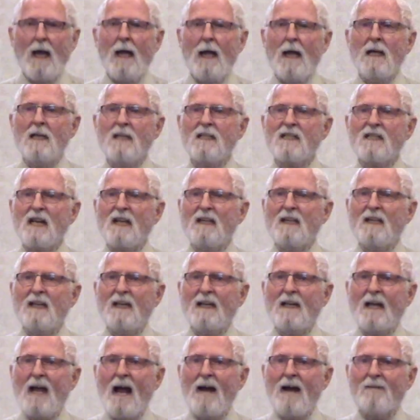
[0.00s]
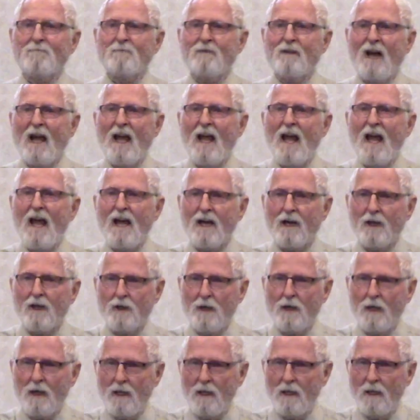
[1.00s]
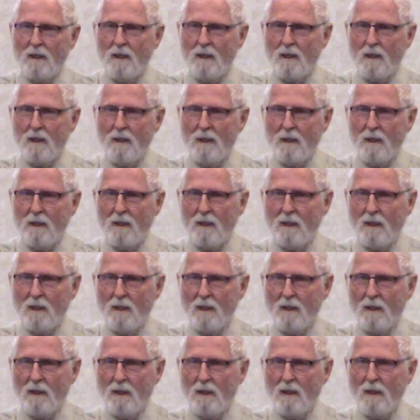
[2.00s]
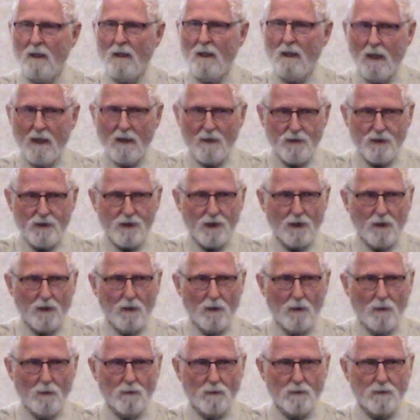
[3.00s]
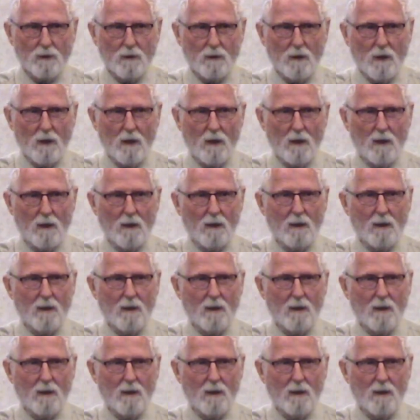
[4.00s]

sinking at the head as she goes along.